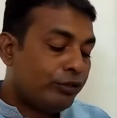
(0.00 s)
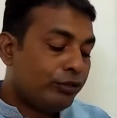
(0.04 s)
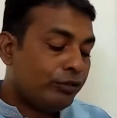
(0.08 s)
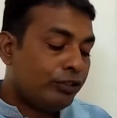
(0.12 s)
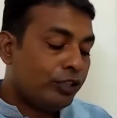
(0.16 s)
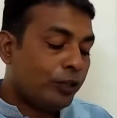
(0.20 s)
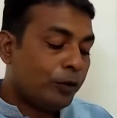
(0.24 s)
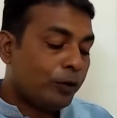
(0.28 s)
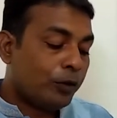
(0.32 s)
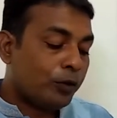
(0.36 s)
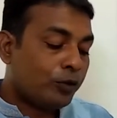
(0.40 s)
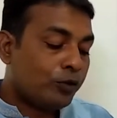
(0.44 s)
To
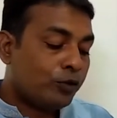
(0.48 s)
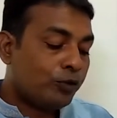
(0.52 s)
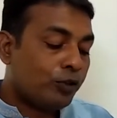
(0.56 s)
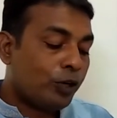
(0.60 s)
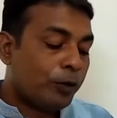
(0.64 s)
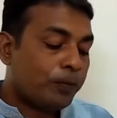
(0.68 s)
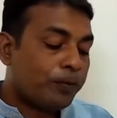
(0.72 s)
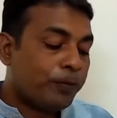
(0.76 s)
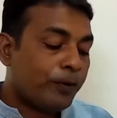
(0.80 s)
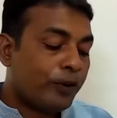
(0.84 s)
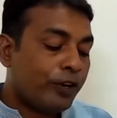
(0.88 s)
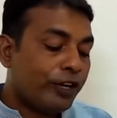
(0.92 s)

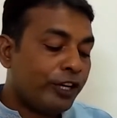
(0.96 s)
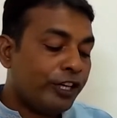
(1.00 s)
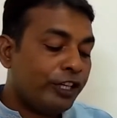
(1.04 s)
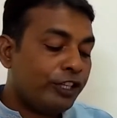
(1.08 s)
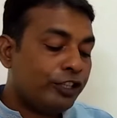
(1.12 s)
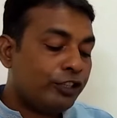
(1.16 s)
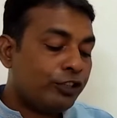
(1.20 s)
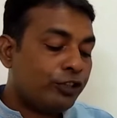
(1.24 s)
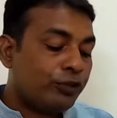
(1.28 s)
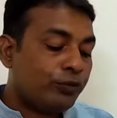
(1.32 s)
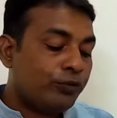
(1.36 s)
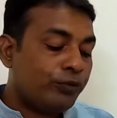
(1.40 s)
a
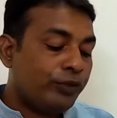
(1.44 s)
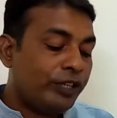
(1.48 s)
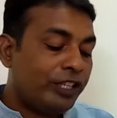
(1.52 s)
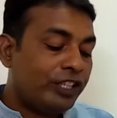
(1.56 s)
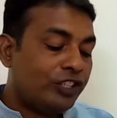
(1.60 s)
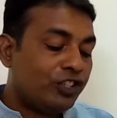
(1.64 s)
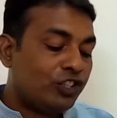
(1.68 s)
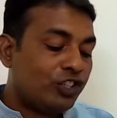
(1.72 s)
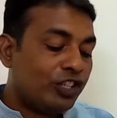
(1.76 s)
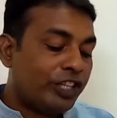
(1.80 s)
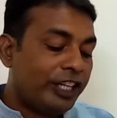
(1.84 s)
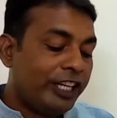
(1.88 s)
point to
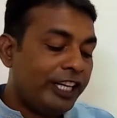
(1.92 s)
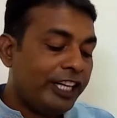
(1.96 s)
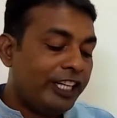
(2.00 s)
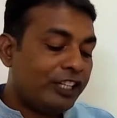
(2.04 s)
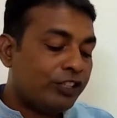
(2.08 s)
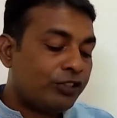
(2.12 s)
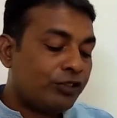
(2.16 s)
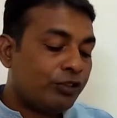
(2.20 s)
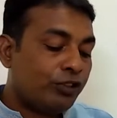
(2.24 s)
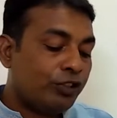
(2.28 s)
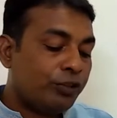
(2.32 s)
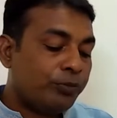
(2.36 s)
which
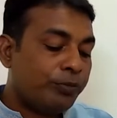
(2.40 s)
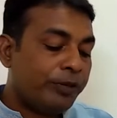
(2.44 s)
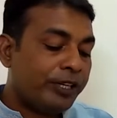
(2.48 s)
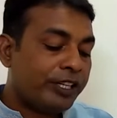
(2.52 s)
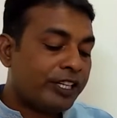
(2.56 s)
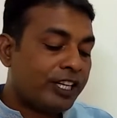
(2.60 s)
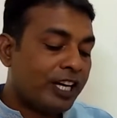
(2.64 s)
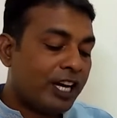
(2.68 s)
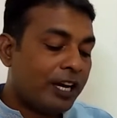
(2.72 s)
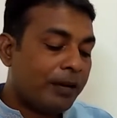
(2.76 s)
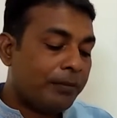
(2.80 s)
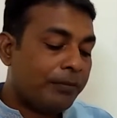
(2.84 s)
it could
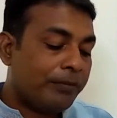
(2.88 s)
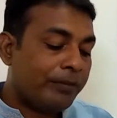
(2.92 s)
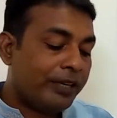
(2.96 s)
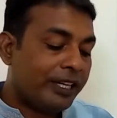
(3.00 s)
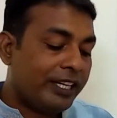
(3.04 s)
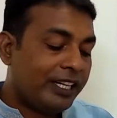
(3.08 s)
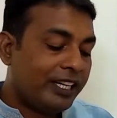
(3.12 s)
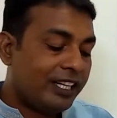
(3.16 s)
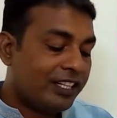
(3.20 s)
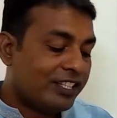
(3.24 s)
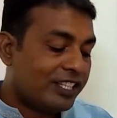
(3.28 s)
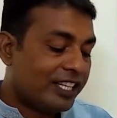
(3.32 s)
become,
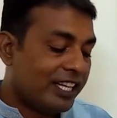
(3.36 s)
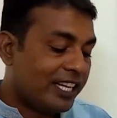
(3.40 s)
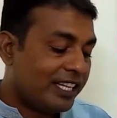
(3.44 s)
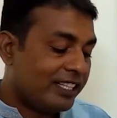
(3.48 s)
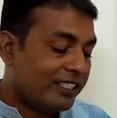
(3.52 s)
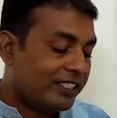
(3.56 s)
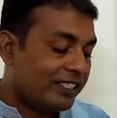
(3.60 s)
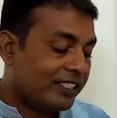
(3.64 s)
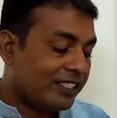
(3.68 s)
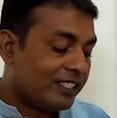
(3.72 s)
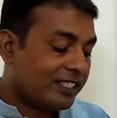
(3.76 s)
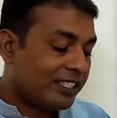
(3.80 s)
in a
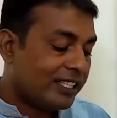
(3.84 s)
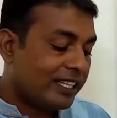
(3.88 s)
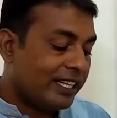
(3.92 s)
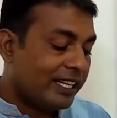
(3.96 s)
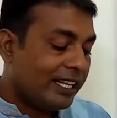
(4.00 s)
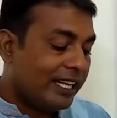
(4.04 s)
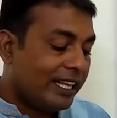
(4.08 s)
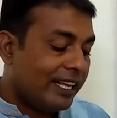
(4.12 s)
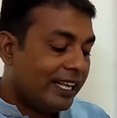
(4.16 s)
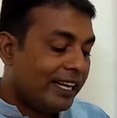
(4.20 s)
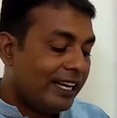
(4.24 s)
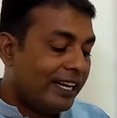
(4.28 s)
sense,
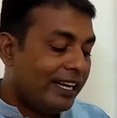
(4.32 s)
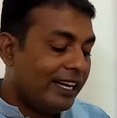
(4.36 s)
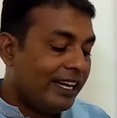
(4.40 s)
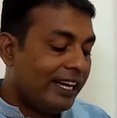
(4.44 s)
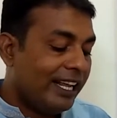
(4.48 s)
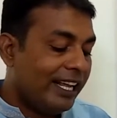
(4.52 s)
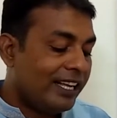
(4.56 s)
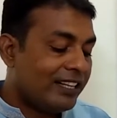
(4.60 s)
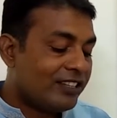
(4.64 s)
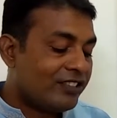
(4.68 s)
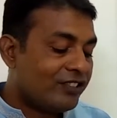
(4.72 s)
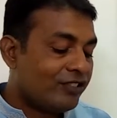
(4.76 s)

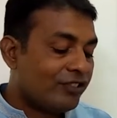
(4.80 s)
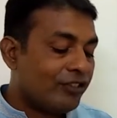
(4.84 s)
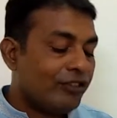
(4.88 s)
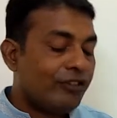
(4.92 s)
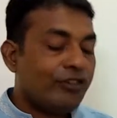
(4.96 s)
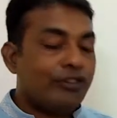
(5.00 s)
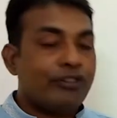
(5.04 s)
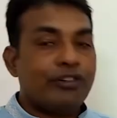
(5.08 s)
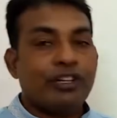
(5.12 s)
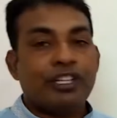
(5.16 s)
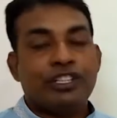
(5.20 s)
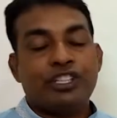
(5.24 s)
less
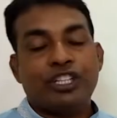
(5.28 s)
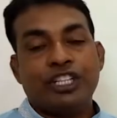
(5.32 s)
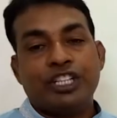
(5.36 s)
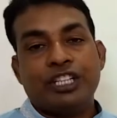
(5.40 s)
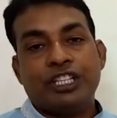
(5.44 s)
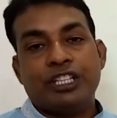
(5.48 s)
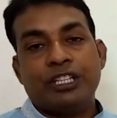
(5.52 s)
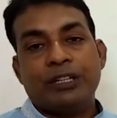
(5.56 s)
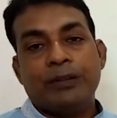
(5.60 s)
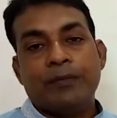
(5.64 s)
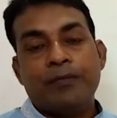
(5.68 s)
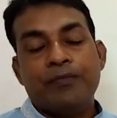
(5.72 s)

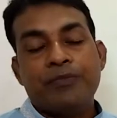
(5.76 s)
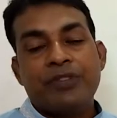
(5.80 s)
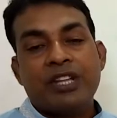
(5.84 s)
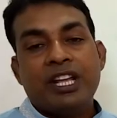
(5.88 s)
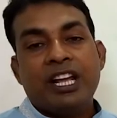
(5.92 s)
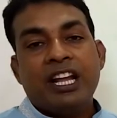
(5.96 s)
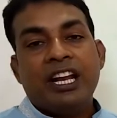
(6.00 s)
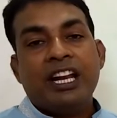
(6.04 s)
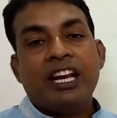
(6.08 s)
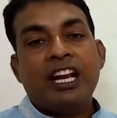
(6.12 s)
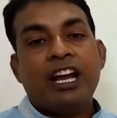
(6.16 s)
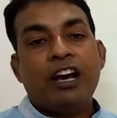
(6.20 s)
rigid.
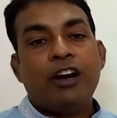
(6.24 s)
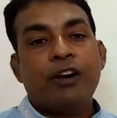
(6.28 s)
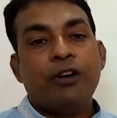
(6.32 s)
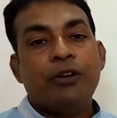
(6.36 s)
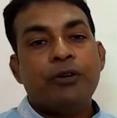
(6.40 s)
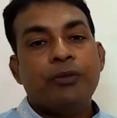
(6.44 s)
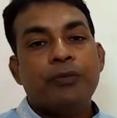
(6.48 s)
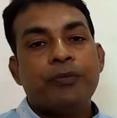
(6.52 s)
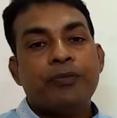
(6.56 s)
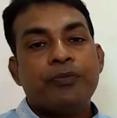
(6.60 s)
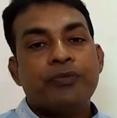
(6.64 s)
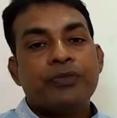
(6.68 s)

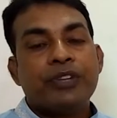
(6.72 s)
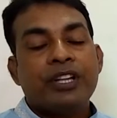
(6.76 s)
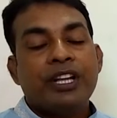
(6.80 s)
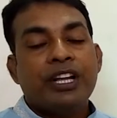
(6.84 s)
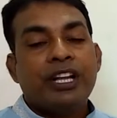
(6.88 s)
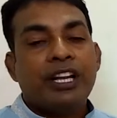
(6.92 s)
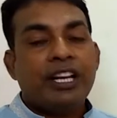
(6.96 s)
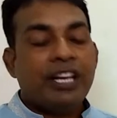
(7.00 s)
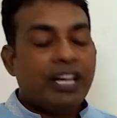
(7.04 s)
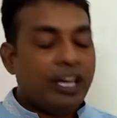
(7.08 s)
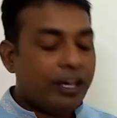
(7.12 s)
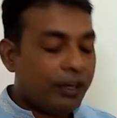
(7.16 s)
Now
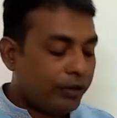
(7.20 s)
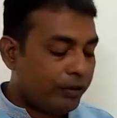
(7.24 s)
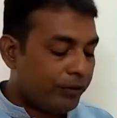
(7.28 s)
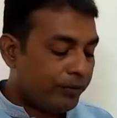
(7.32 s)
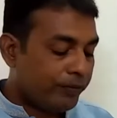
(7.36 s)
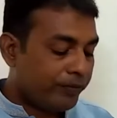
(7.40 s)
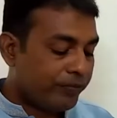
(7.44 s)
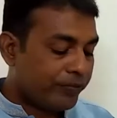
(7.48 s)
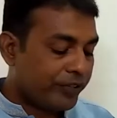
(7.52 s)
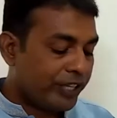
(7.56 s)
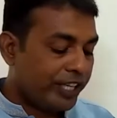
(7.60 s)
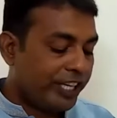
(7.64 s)

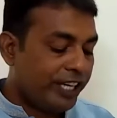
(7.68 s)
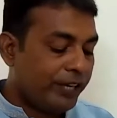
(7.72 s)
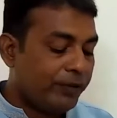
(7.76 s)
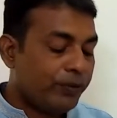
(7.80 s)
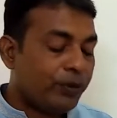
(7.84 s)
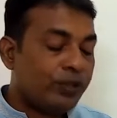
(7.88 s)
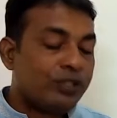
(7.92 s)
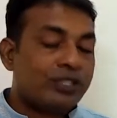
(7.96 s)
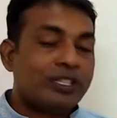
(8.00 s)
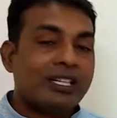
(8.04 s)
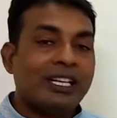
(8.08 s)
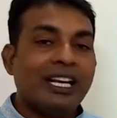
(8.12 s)
he
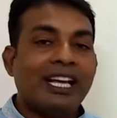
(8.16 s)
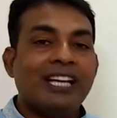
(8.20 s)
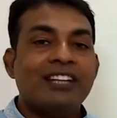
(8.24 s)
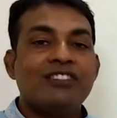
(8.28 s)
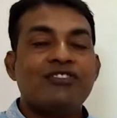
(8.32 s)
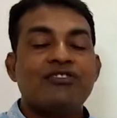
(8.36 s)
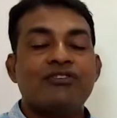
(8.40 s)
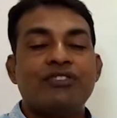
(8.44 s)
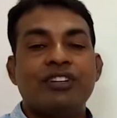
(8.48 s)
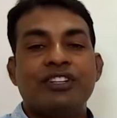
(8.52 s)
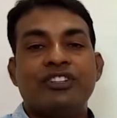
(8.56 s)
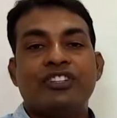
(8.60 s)
was
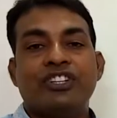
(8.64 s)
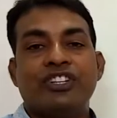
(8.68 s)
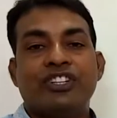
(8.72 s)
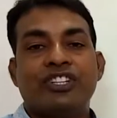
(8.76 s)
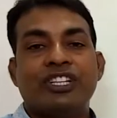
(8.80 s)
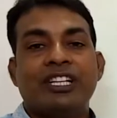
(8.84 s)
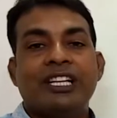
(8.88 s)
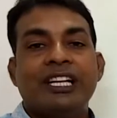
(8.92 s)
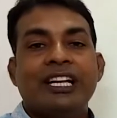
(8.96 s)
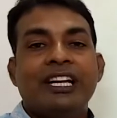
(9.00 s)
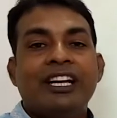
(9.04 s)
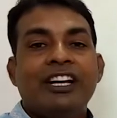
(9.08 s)
less
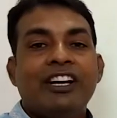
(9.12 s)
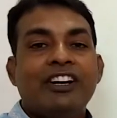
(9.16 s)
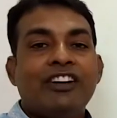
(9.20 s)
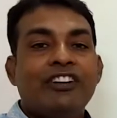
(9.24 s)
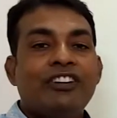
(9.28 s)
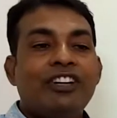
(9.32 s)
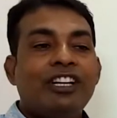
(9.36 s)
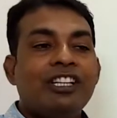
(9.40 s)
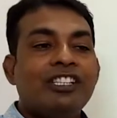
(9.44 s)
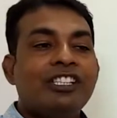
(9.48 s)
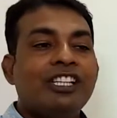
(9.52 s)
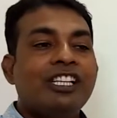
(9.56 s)
rigid.
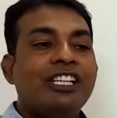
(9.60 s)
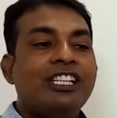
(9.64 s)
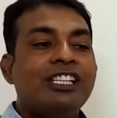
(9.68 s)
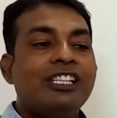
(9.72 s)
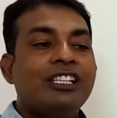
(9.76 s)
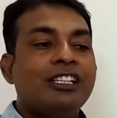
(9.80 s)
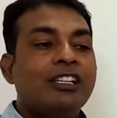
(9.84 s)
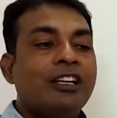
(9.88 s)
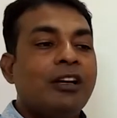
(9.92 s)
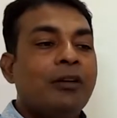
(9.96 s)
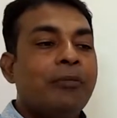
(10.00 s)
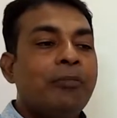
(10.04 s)

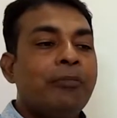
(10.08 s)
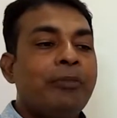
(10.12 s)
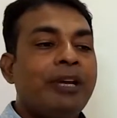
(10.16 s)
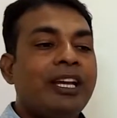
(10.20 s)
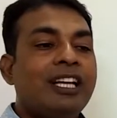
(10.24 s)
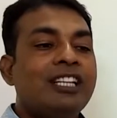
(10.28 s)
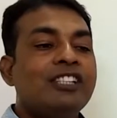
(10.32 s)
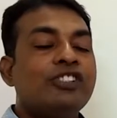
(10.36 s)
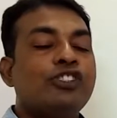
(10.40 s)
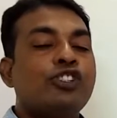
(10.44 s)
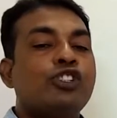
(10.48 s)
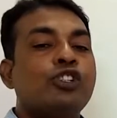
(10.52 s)
Rigid
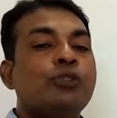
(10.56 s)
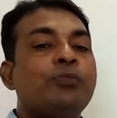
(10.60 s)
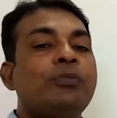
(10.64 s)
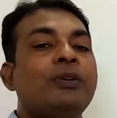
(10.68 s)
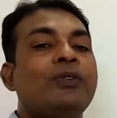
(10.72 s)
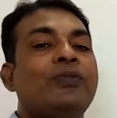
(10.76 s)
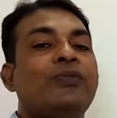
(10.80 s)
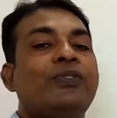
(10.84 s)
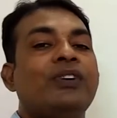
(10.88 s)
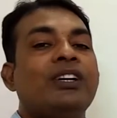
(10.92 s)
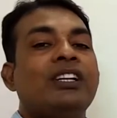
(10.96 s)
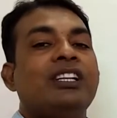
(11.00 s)
means to
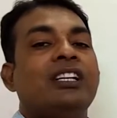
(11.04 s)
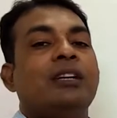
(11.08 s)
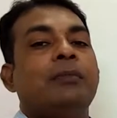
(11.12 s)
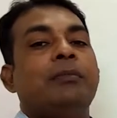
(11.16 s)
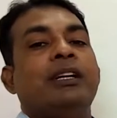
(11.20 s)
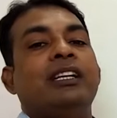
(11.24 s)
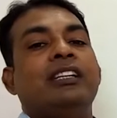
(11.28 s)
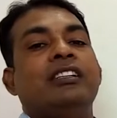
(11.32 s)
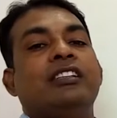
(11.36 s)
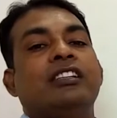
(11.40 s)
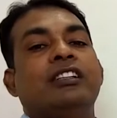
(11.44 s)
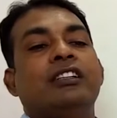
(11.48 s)
be
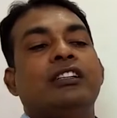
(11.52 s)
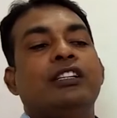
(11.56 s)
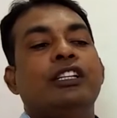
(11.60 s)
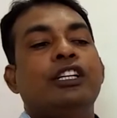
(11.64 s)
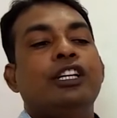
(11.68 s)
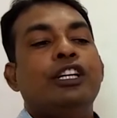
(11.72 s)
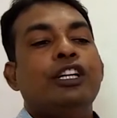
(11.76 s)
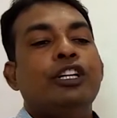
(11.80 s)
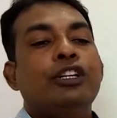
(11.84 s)
fundamental.